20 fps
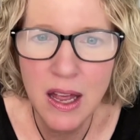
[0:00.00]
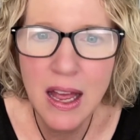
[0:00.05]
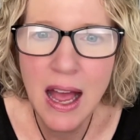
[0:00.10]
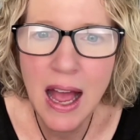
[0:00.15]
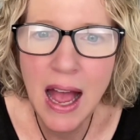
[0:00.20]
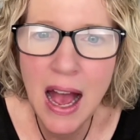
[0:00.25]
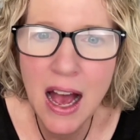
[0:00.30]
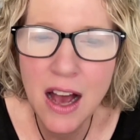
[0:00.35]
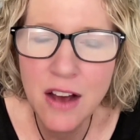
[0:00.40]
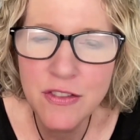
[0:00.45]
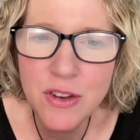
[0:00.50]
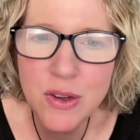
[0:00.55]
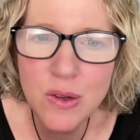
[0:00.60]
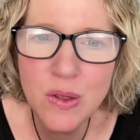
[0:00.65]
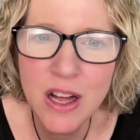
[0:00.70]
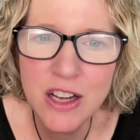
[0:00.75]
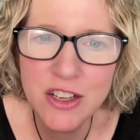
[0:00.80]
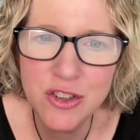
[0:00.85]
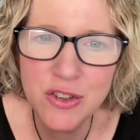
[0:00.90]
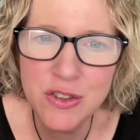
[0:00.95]
Have you
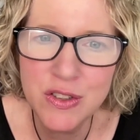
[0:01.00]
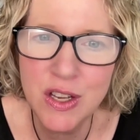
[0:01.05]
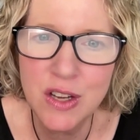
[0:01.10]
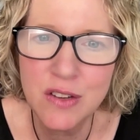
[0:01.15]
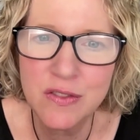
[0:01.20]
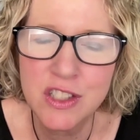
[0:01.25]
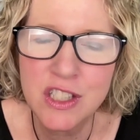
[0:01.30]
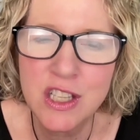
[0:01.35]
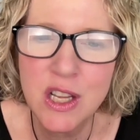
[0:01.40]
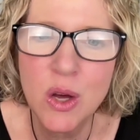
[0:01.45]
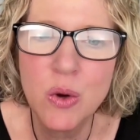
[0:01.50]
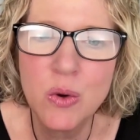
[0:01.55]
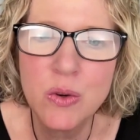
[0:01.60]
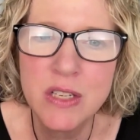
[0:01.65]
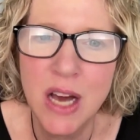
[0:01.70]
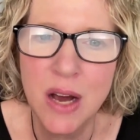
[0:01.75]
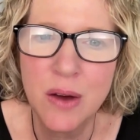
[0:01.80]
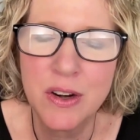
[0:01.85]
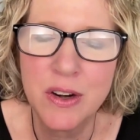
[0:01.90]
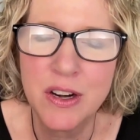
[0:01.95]
let yourself slow
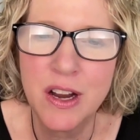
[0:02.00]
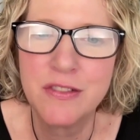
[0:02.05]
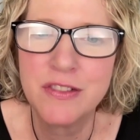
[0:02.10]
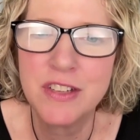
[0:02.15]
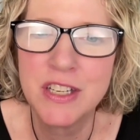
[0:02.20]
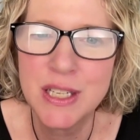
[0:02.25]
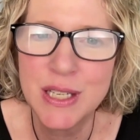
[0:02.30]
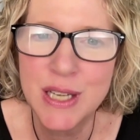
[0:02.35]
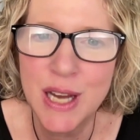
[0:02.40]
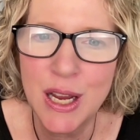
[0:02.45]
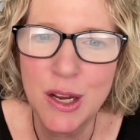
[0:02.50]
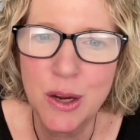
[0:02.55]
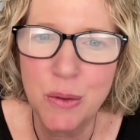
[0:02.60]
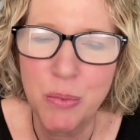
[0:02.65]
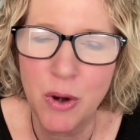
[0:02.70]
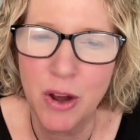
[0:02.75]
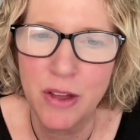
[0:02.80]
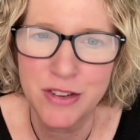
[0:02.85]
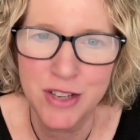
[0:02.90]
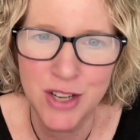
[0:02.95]
down enough to take a
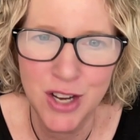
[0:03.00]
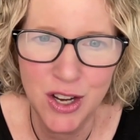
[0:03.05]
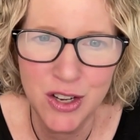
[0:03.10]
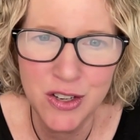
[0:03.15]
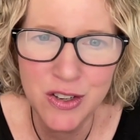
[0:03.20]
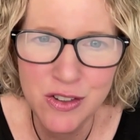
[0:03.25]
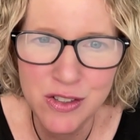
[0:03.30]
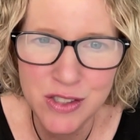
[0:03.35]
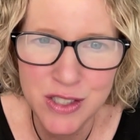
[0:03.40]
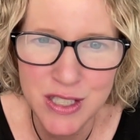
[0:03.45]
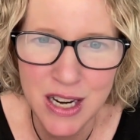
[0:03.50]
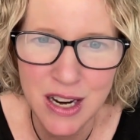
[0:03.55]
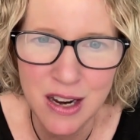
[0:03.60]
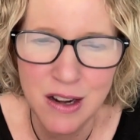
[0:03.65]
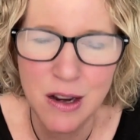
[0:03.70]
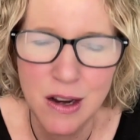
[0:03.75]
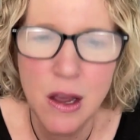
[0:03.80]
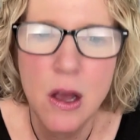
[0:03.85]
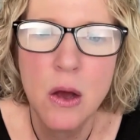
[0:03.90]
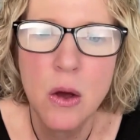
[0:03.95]
breath to
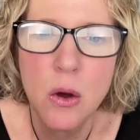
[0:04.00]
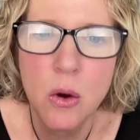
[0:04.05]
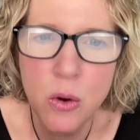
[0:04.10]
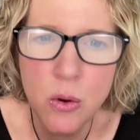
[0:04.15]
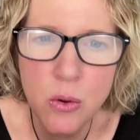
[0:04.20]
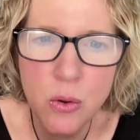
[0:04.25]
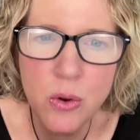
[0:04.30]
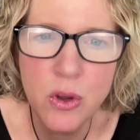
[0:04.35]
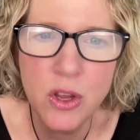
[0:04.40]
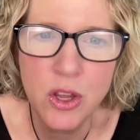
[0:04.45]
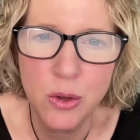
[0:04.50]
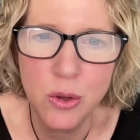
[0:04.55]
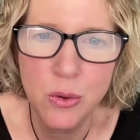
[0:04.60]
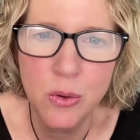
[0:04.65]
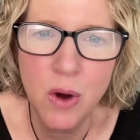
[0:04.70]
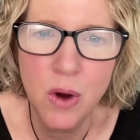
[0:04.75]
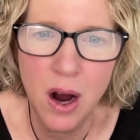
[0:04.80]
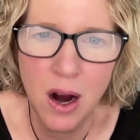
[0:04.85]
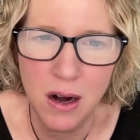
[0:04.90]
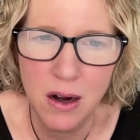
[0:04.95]
understand who
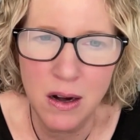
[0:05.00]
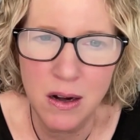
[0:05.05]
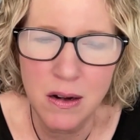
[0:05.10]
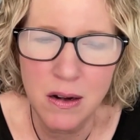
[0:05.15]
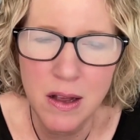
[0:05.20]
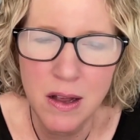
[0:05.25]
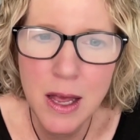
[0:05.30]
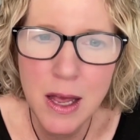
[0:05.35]
you are?